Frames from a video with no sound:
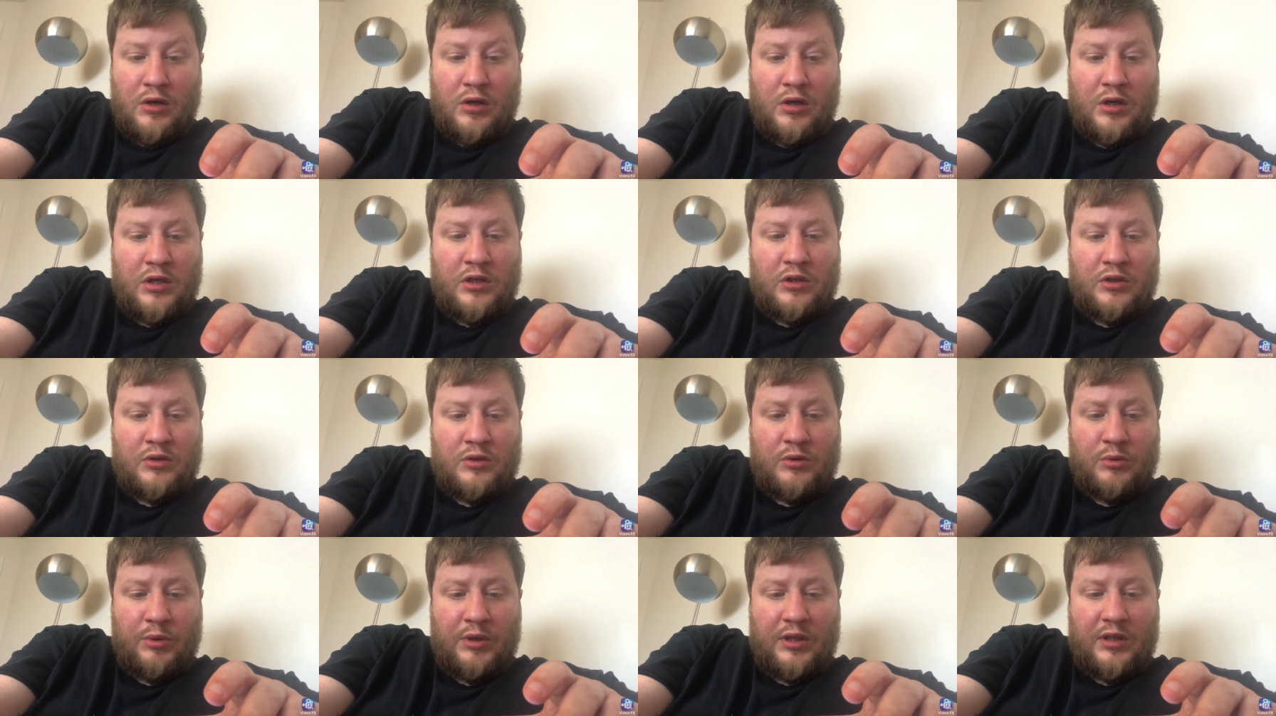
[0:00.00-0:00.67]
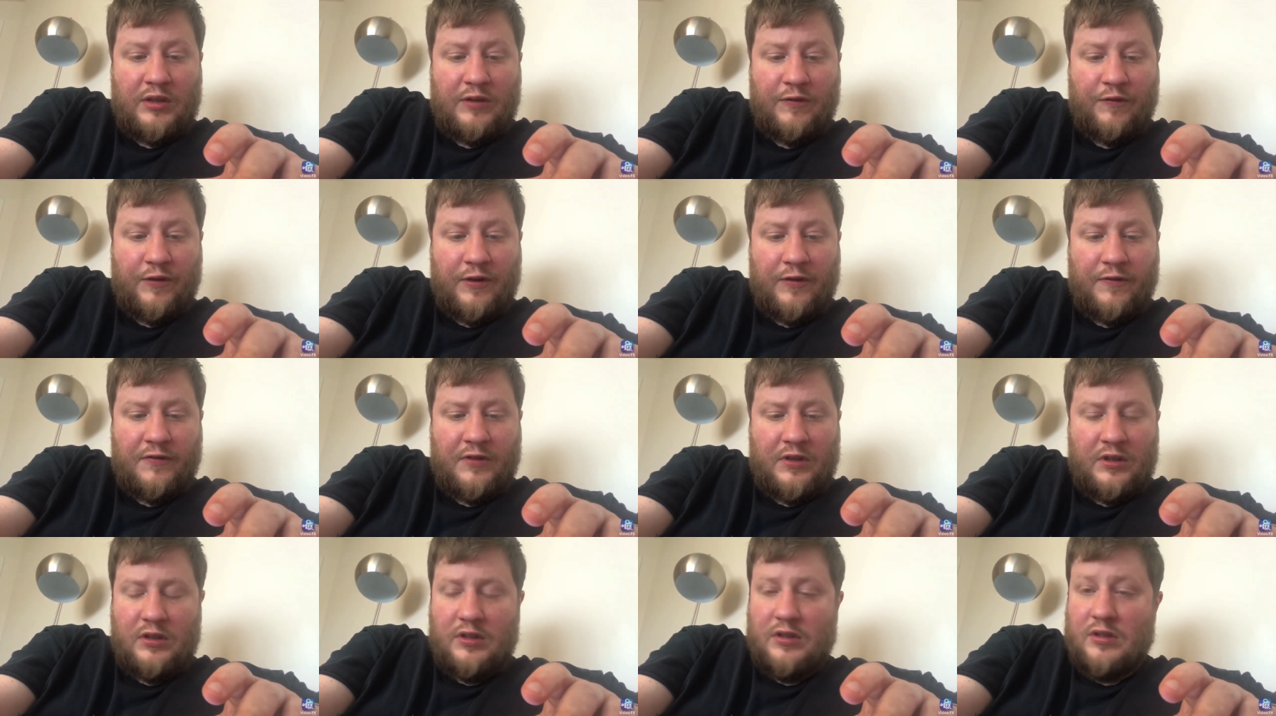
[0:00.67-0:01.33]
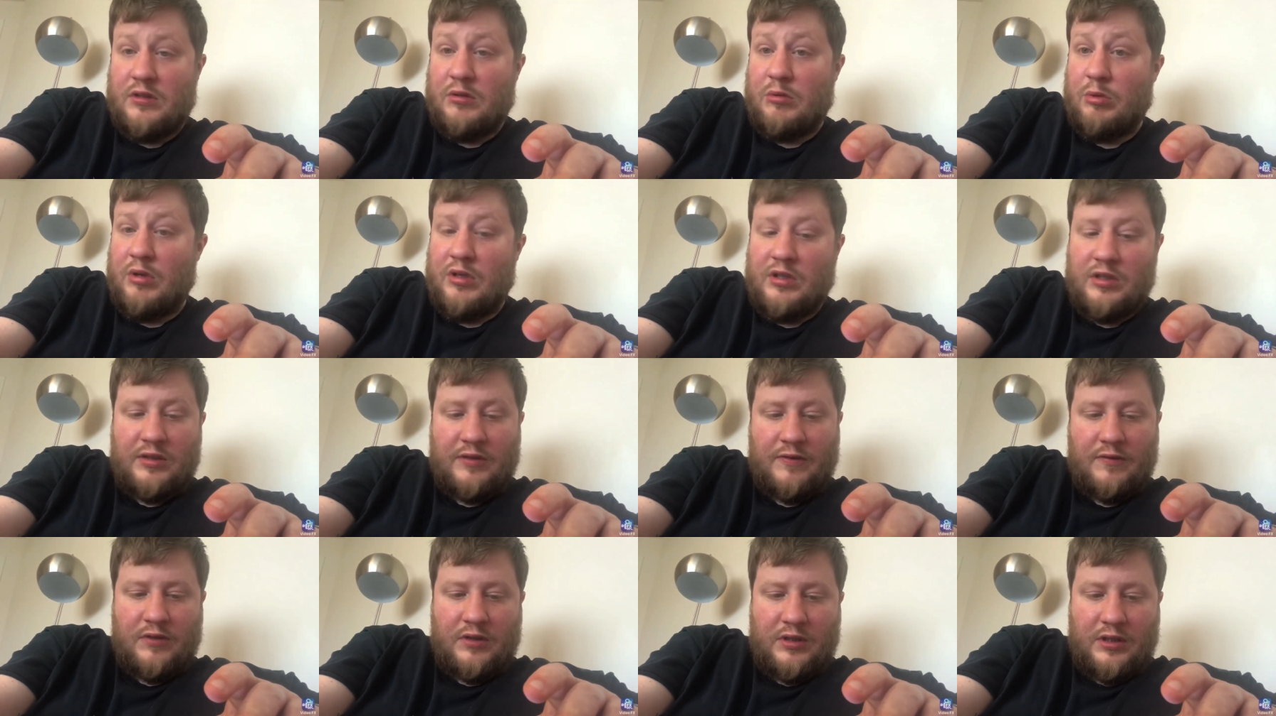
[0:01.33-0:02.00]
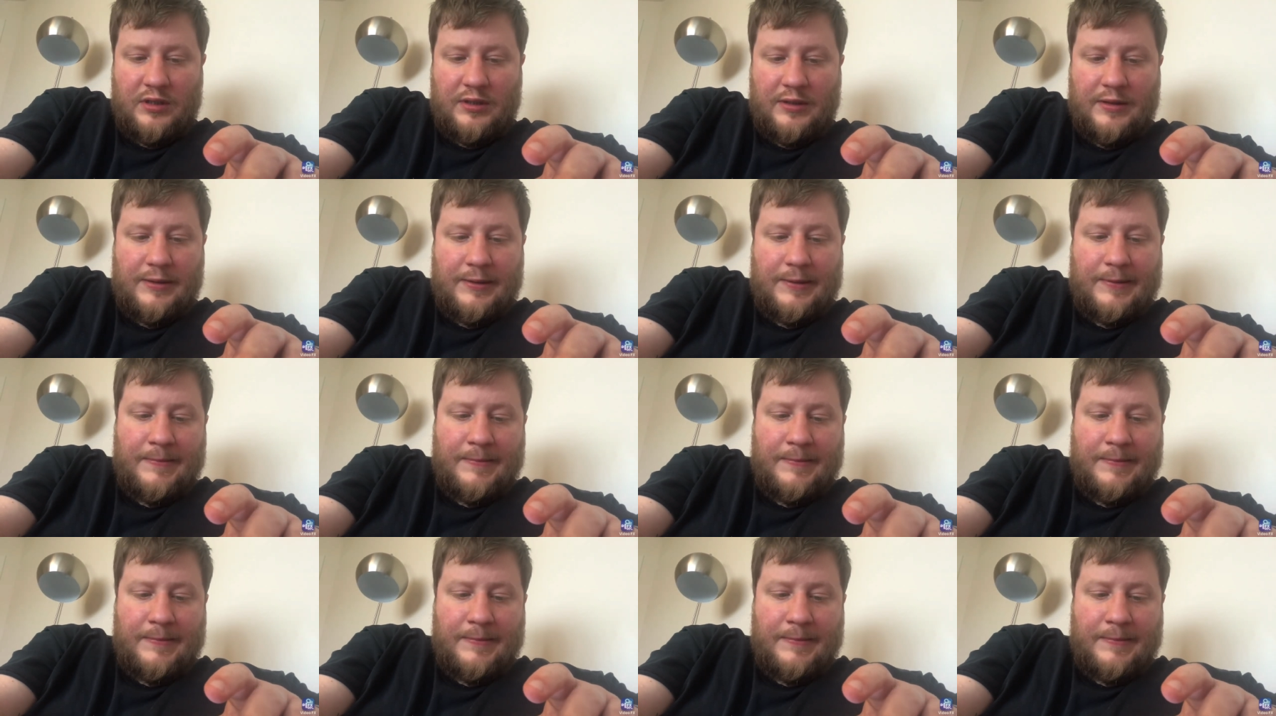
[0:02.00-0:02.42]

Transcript: in 2015 to 2017.